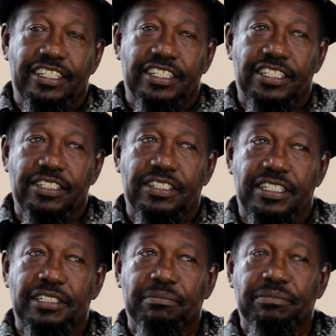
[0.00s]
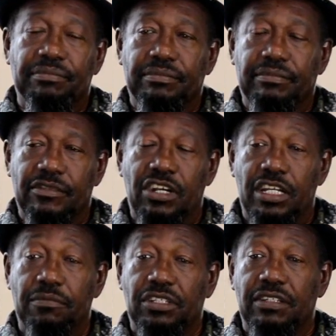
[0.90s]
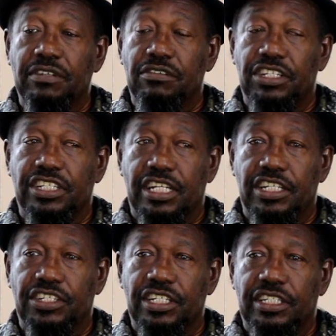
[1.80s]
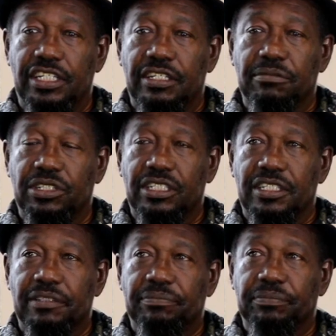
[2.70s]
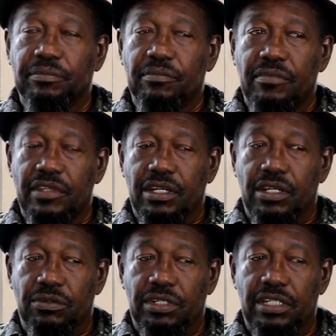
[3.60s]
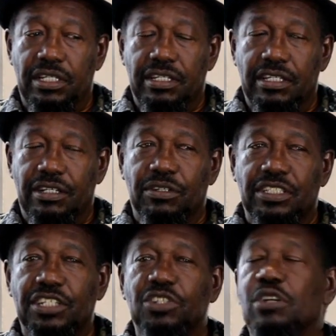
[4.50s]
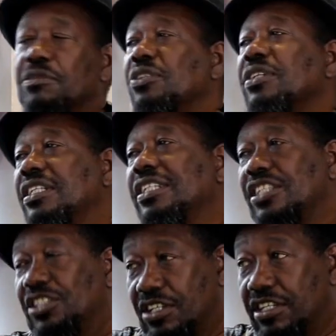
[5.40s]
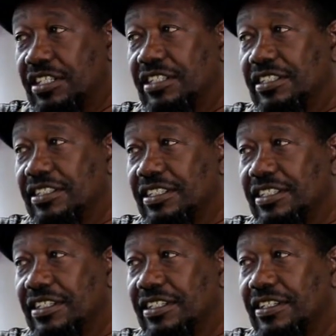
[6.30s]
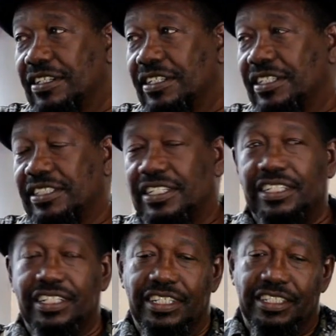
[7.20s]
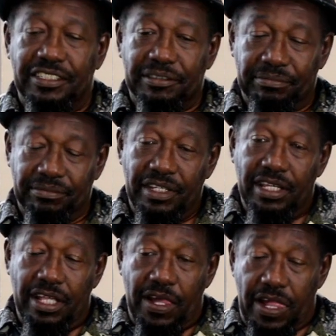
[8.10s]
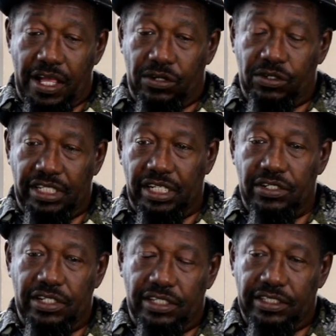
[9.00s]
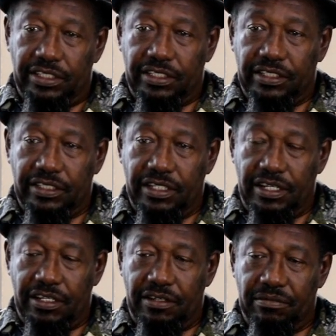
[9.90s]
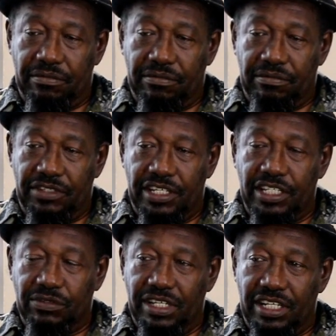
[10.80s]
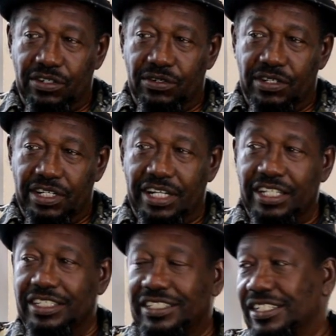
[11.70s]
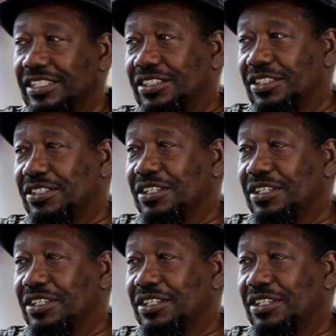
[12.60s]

So growing up was a very challenging thing, but we was determined to get things done. Understand? And I could tell you this, there is where alone a lot of things